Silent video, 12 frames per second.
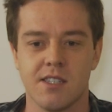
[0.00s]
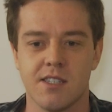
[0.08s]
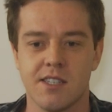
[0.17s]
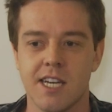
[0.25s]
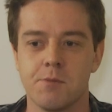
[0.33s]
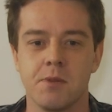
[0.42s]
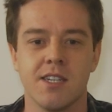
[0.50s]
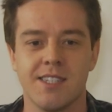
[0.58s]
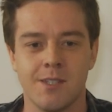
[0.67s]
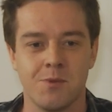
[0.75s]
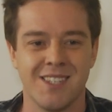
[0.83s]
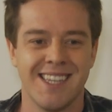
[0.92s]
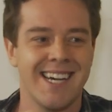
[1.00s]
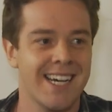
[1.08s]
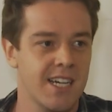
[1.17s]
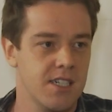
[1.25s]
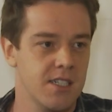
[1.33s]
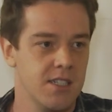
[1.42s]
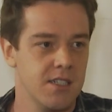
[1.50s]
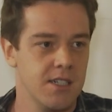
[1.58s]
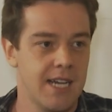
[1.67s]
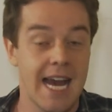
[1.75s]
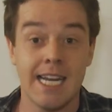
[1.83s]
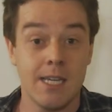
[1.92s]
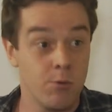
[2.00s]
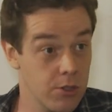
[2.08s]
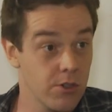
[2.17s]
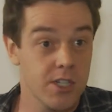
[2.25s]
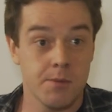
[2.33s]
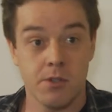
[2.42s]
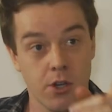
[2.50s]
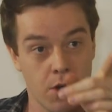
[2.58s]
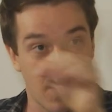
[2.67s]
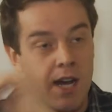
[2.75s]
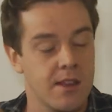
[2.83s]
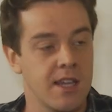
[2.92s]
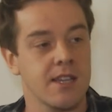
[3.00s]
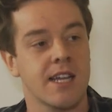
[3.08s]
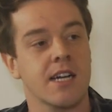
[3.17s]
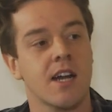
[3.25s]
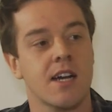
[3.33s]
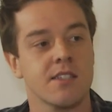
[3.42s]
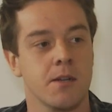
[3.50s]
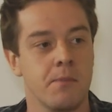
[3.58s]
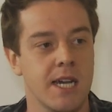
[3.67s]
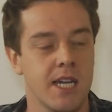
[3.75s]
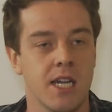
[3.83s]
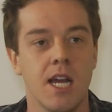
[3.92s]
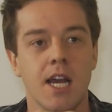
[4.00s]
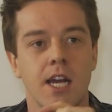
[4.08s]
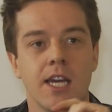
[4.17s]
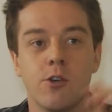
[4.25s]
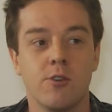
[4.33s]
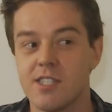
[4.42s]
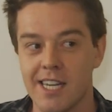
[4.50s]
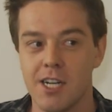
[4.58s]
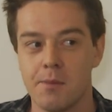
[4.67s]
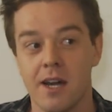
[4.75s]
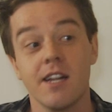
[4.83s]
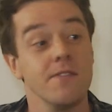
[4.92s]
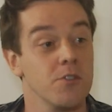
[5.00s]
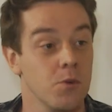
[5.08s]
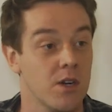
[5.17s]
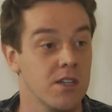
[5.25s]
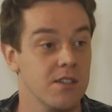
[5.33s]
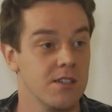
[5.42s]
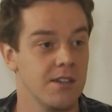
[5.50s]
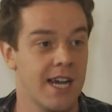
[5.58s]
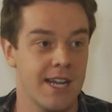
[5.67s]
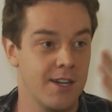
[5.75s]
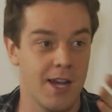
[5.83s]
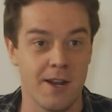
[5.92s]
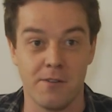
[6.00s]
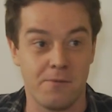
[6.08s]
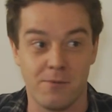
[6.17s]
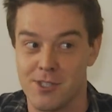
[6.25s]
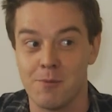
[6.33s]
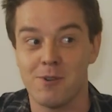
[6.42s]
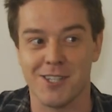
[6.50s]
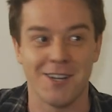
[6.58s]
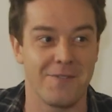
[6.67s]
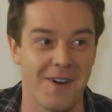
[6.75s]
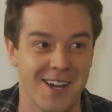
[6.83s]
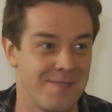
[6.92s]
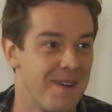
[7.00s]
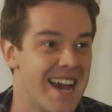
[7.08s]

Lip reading: success because he was there. And he would look at him and go, I think that guy's going to make it. He could have said it about everyone. And if someone's going to fucking